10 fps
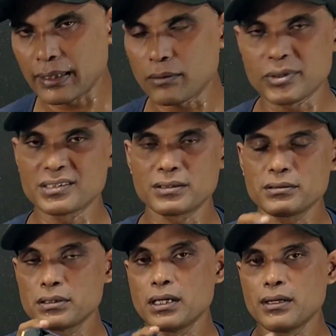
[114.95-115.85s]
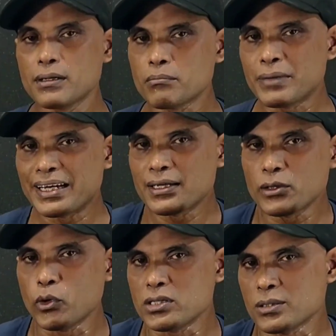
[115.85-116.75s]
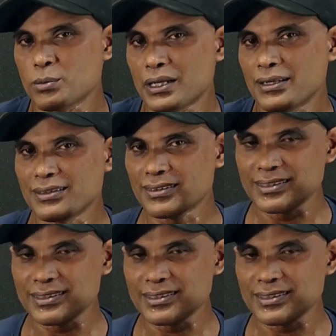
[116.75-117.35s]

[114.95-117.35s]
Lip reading: and capacitors, made a dual supply.